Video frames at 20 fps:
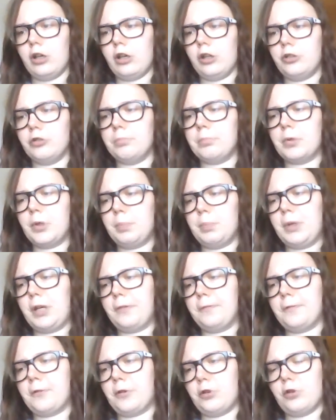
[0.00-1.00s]
you prepare
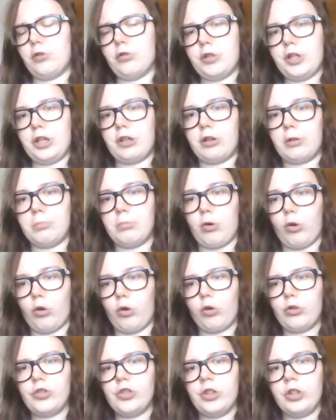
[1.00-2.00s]
for your year
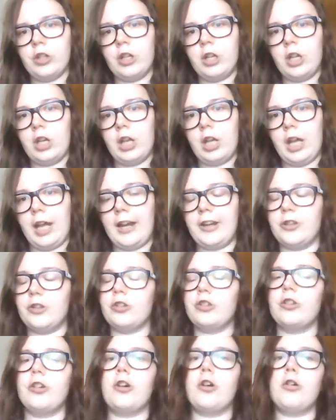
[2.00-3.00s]
abroad and you
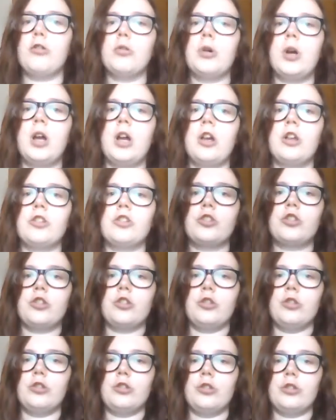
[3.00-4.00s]
go
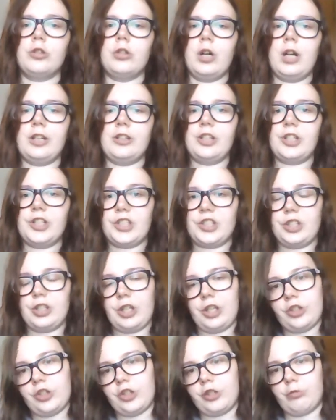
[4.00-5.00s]
to a
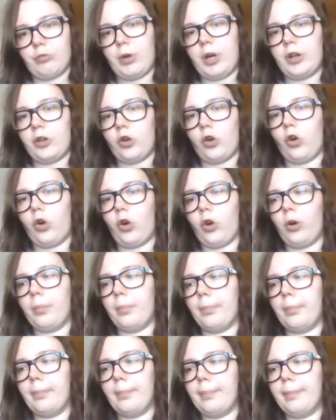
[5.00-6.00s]
destination where your
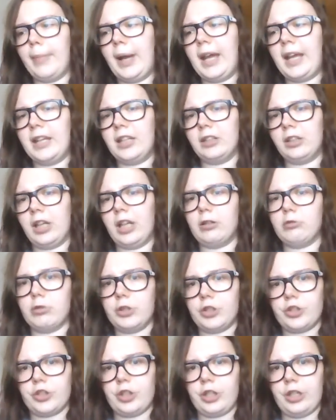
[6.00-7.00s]
main
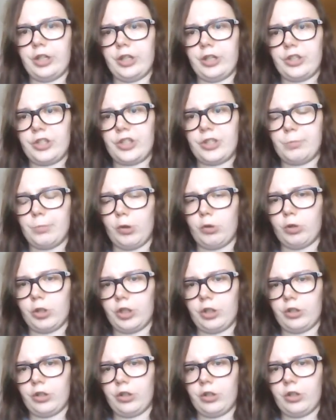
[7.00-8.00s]
language is
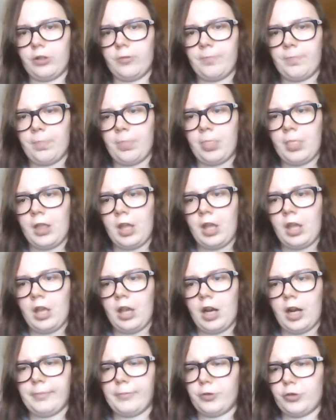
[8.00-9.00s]
spoken.
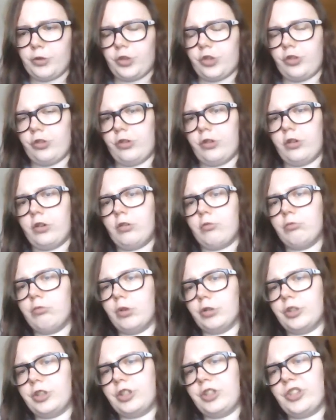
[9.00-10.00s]
I'm not sure
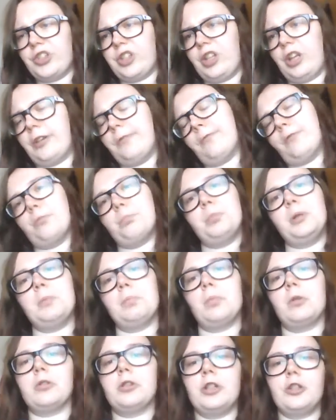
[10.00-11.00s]
what it is like for
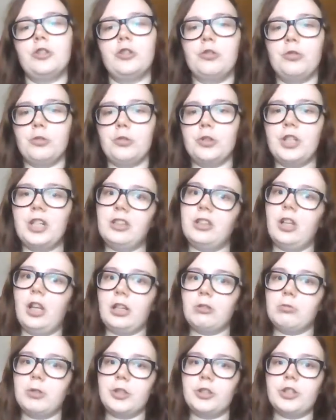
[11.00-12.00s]
people that do dead
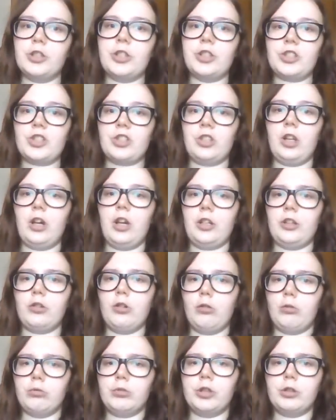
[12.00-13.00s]
languages like
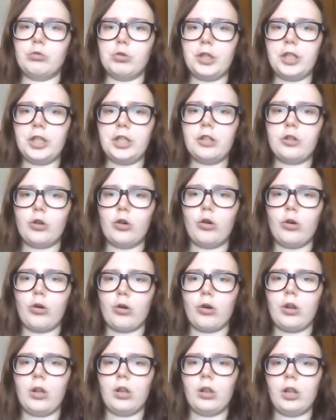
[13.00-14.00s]
Old Greek
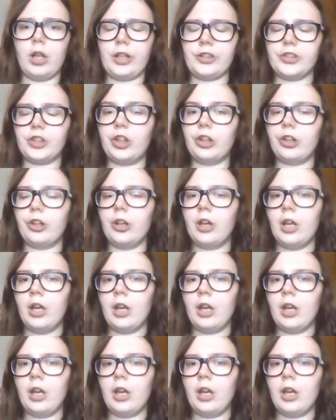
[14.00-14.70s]
or Latin,